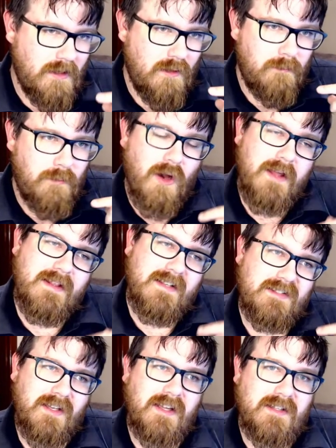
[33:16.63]
Behind the
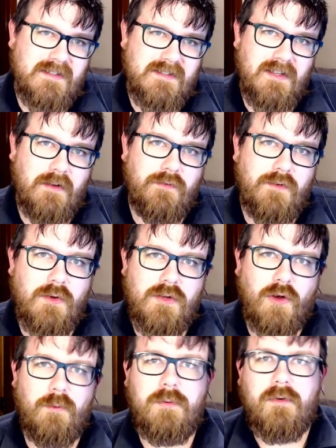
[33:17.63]
scenes, if you
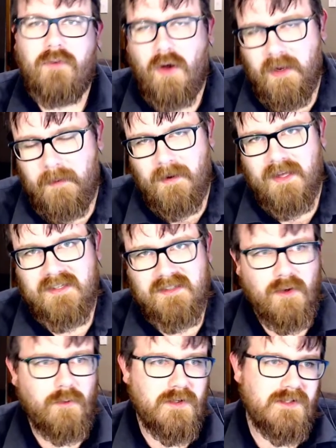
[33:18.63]
don't provide
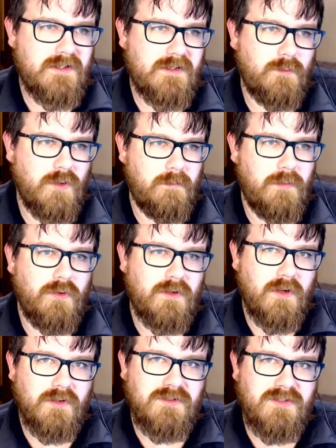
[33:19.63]
placeholders with Burnt
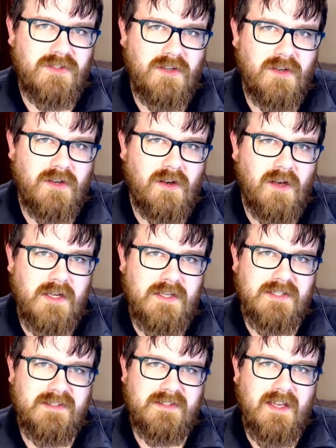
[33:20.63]
Toast, I
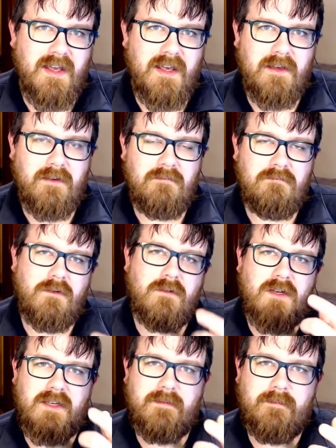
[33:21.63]
just say, all
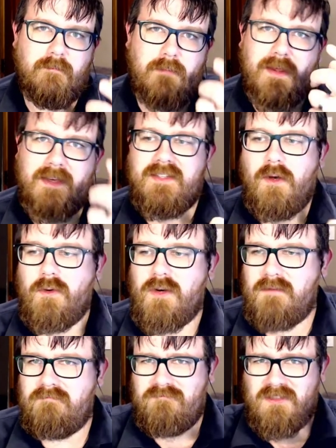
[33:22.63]
right,
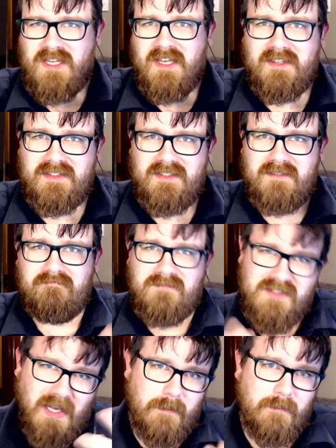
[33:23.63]
placeholder, text,
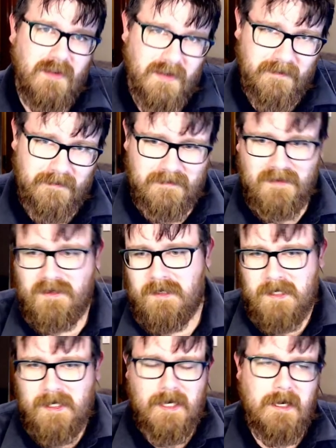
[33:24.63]
same thing,
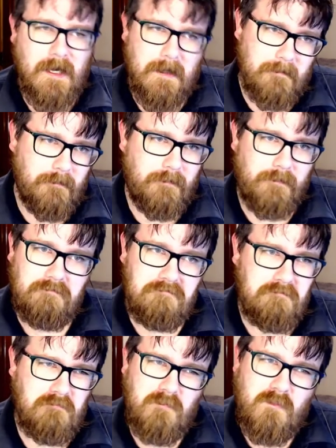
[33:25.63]
um,
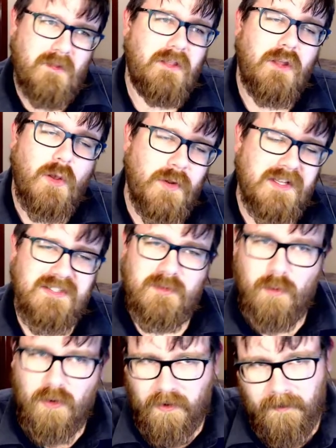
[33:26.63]
no one needs to
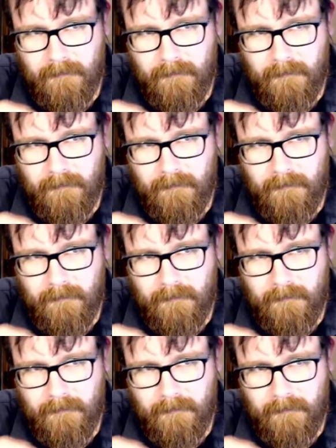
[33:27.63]
worry.